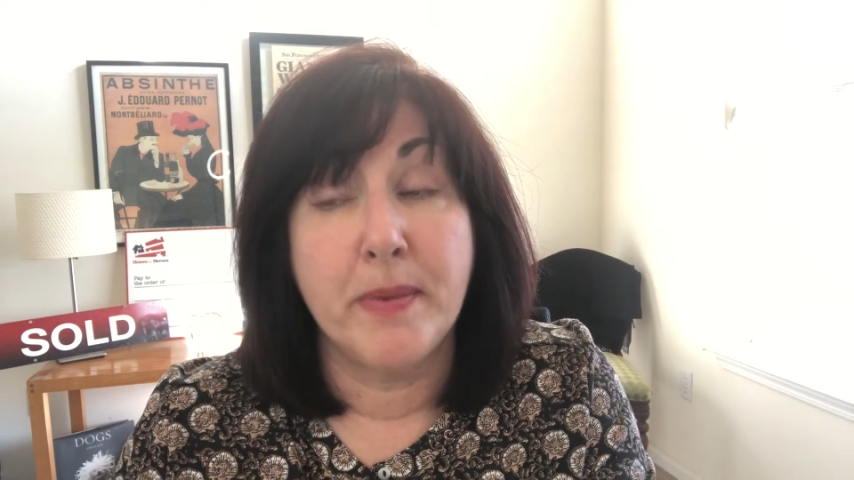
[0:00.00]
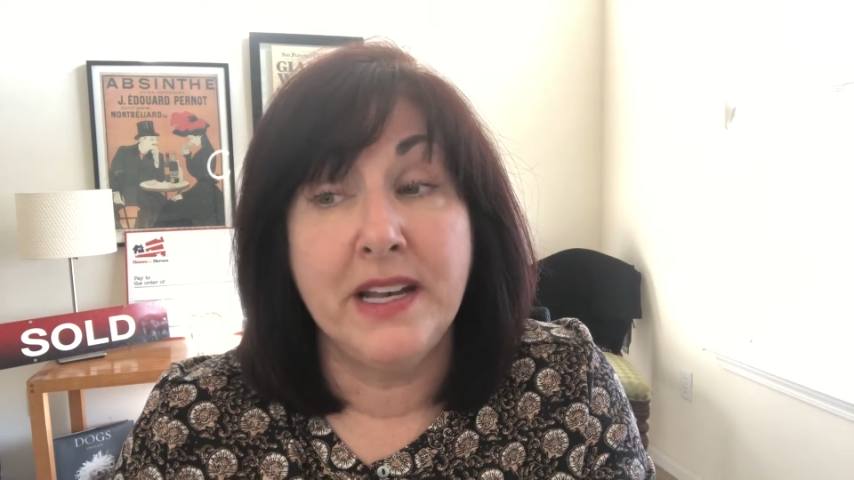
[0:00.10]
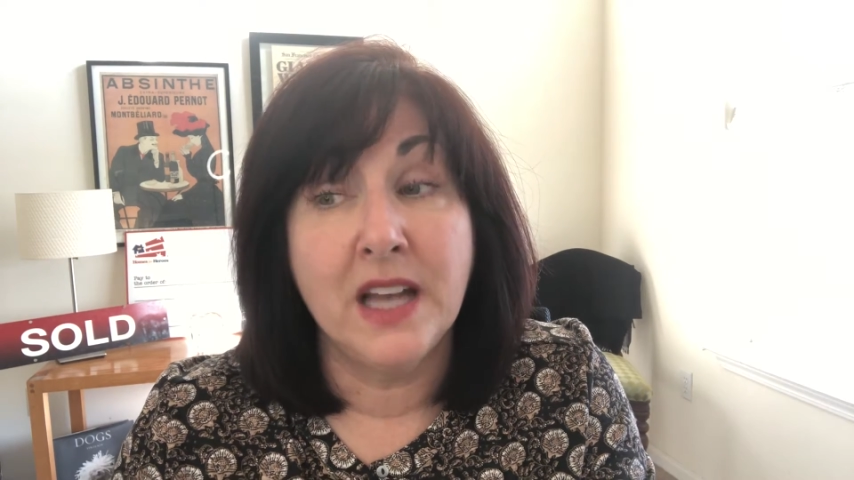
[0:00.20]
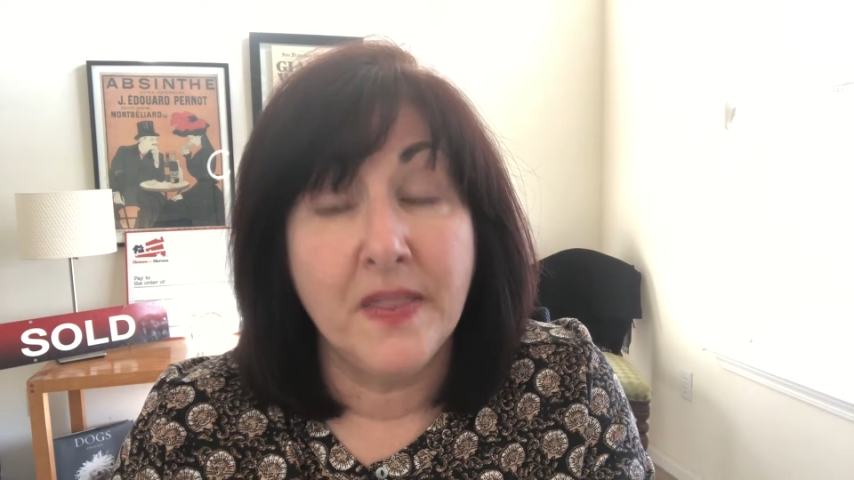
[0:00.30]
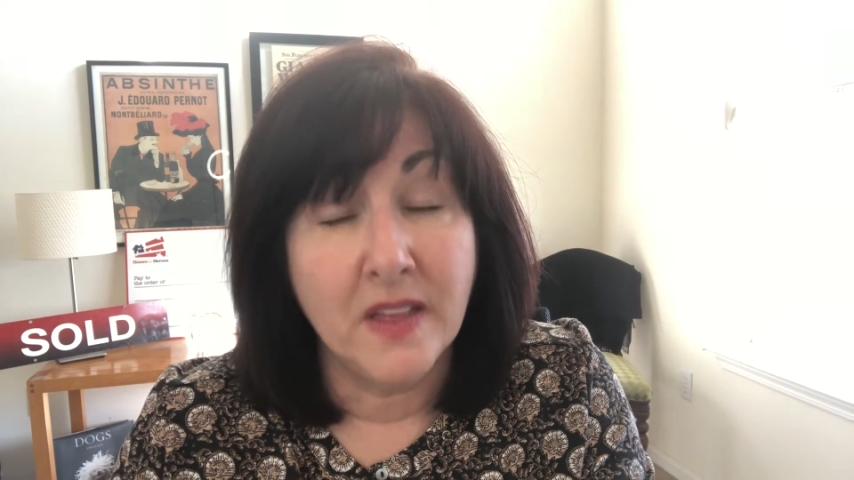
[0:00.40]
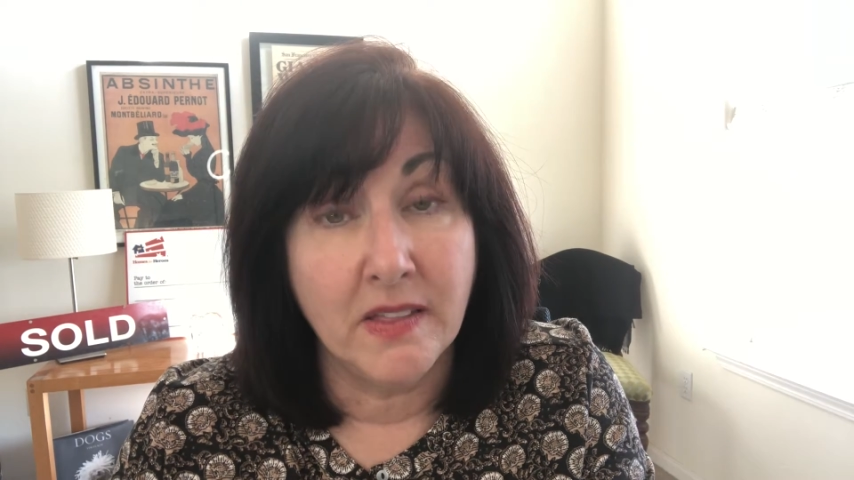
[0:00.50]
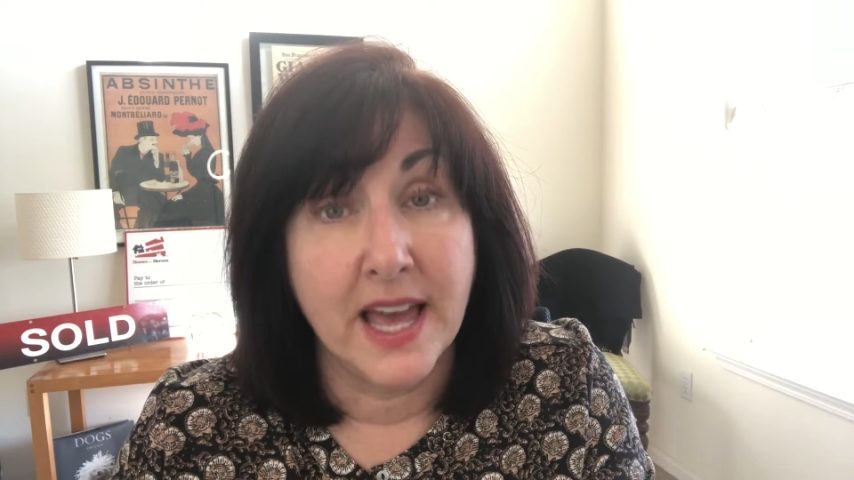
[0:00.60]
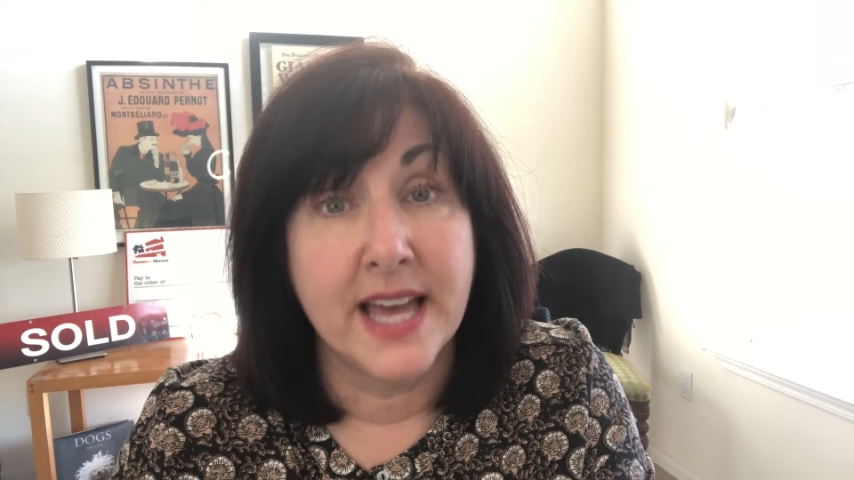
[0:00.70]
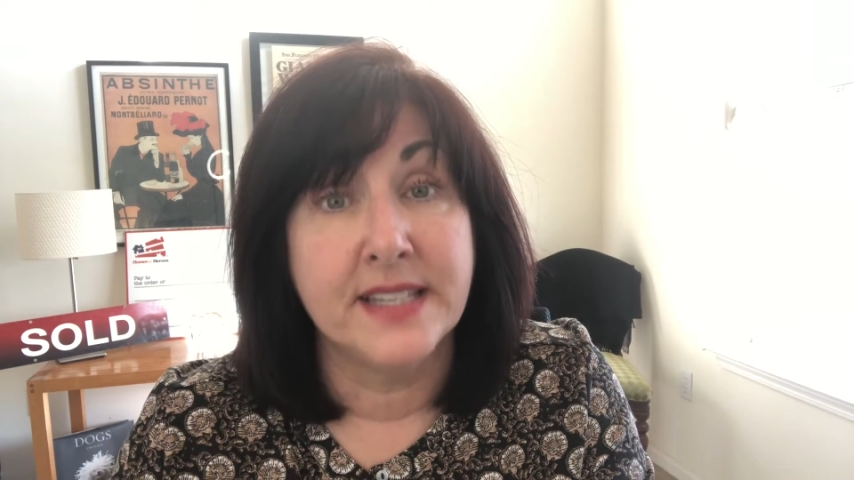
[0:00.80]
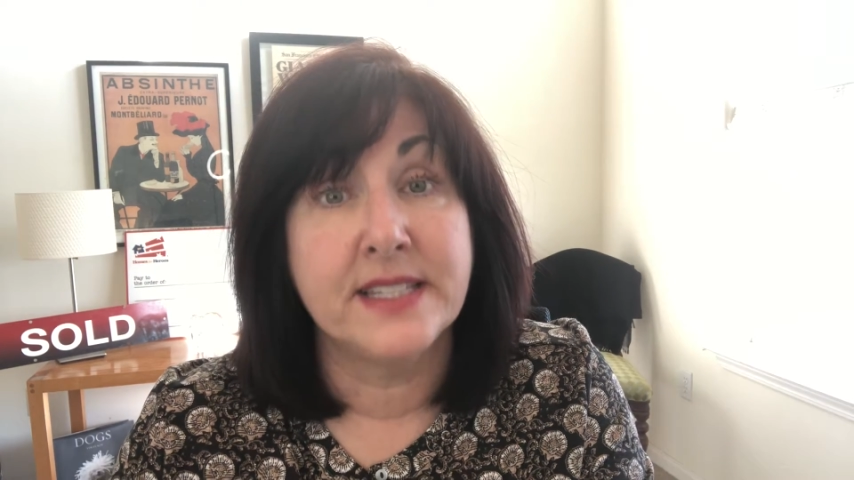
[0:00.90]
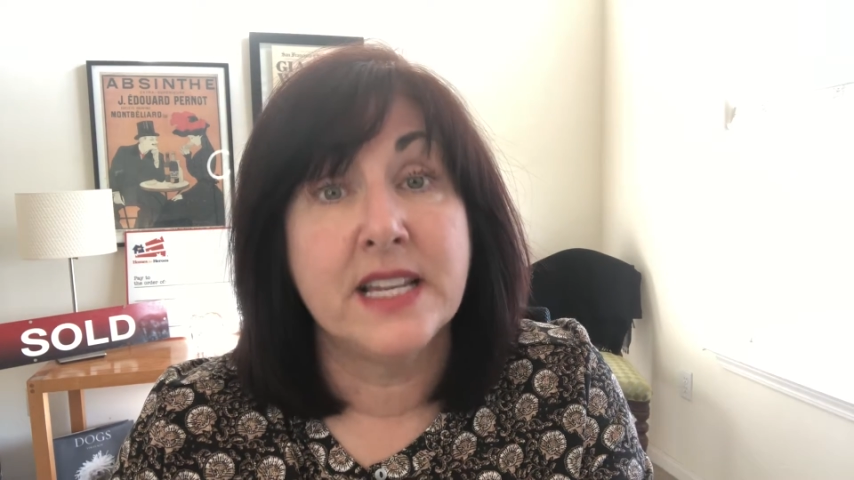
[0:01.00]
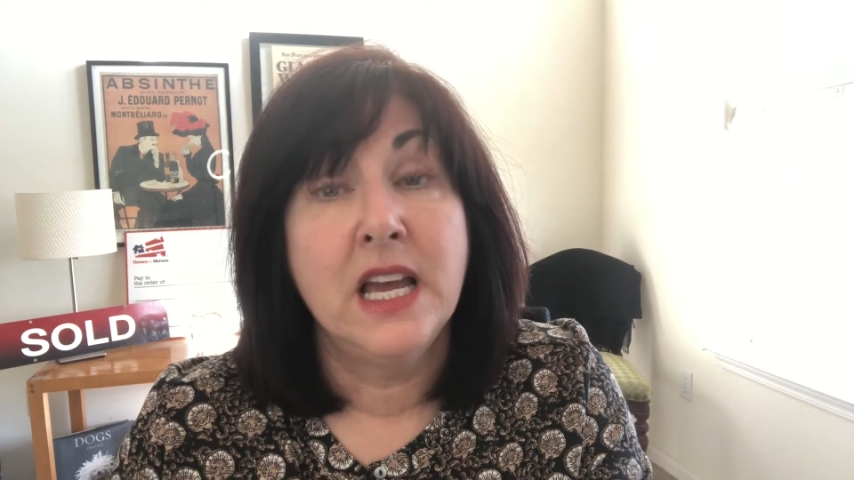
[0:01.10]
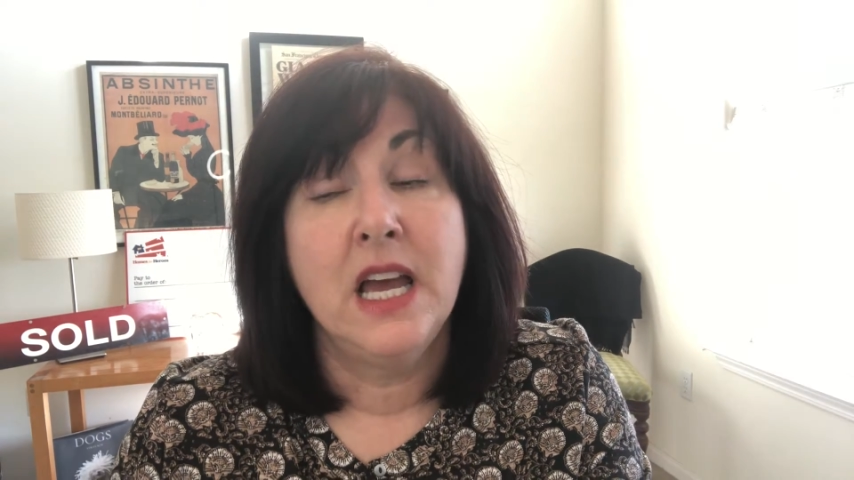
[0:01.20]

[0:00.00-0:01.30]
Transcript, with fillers: But nonetheless,